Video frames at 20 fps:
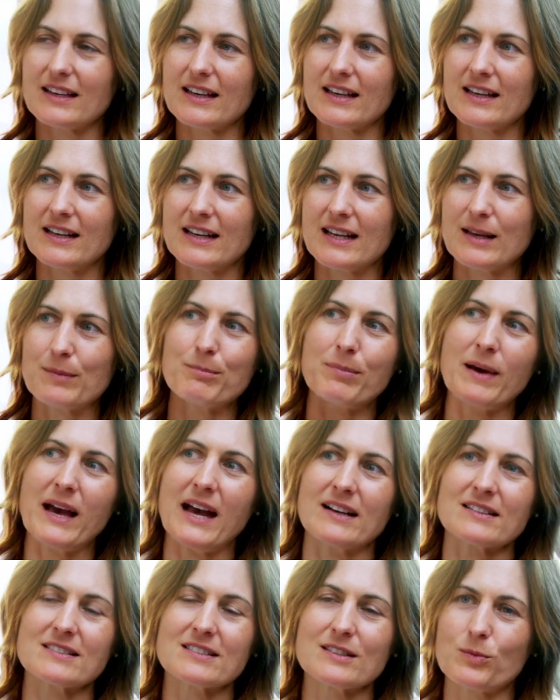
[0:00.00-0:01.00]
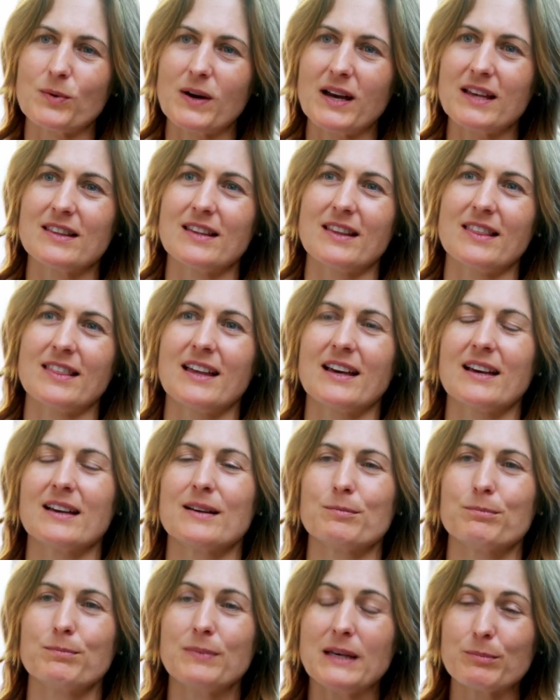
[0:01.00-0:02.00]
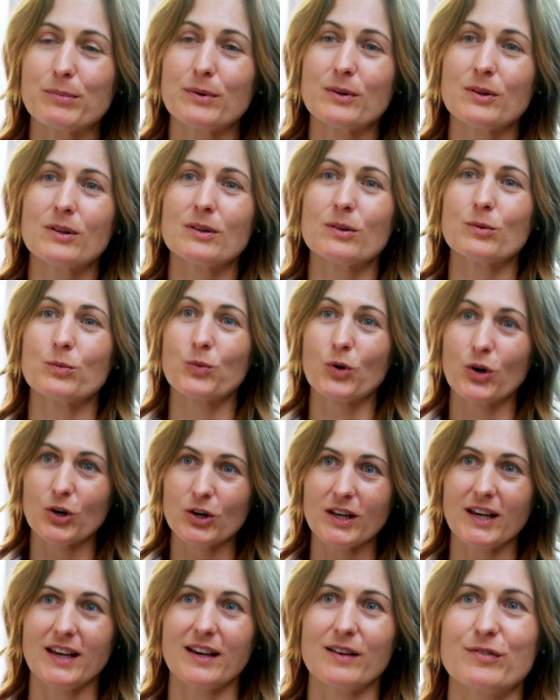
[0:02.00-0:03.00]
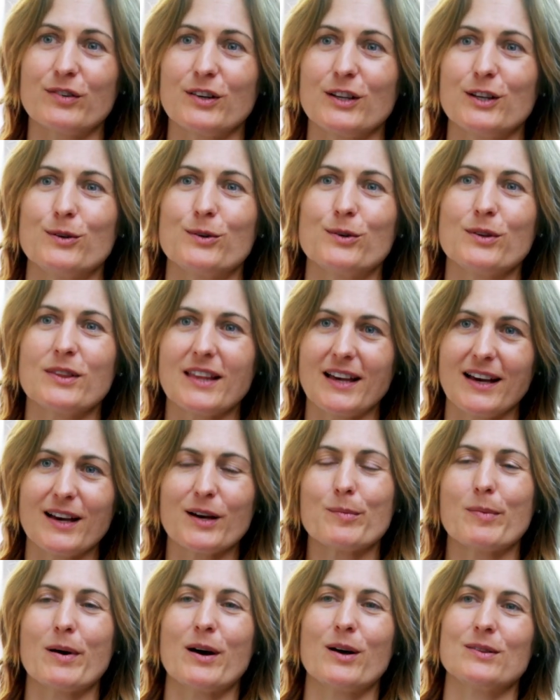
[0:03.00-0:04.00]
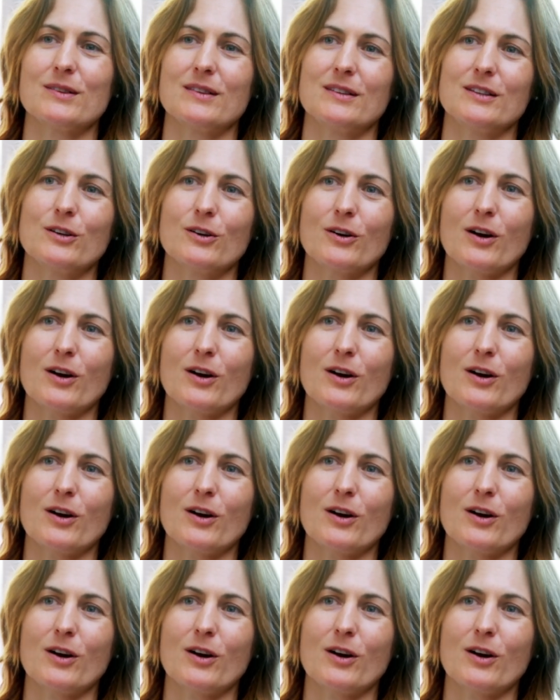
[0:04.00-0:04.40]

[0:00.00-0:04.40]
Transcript: It impacts the way that people working for you think about your